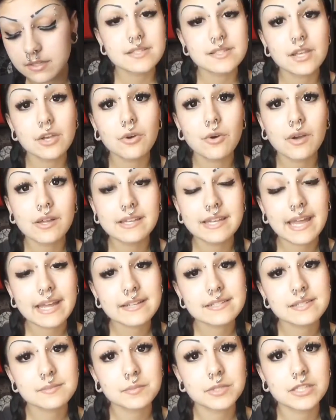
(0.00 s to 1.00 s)
So
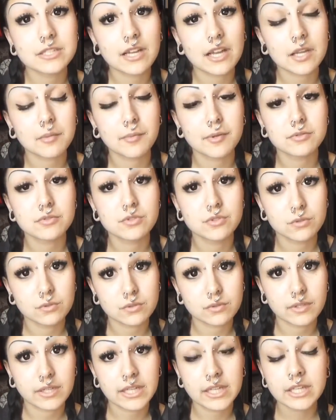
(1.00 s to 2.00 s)
next I'm going to talk about
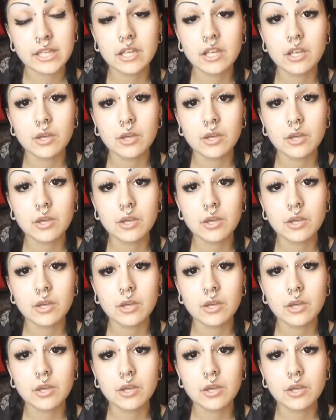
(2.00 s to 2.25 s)
jewelry.